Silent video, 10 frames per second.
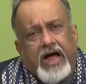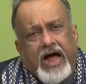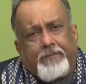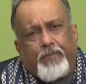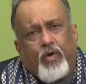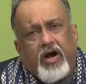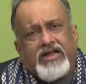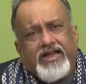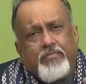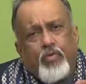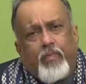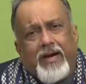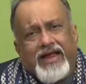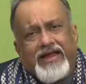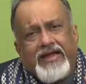upwardly
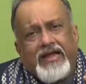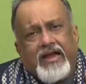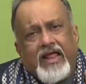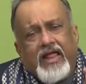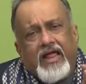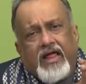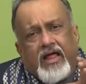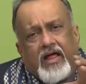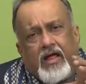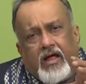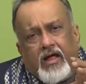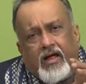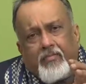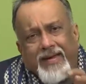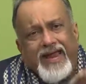mobile
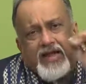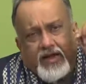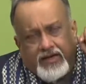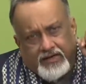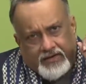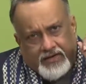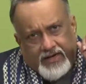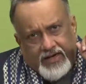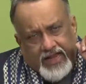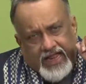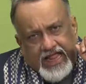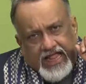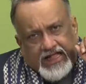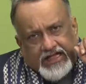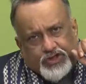male.
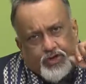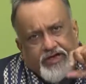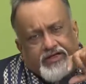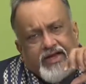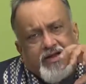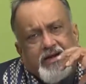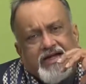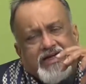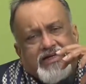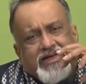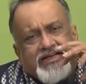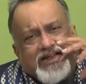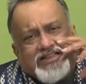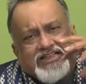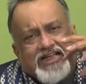So, it immediately
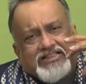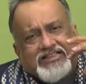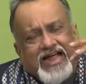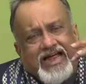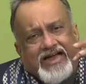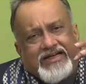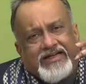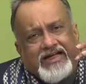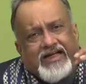tells us that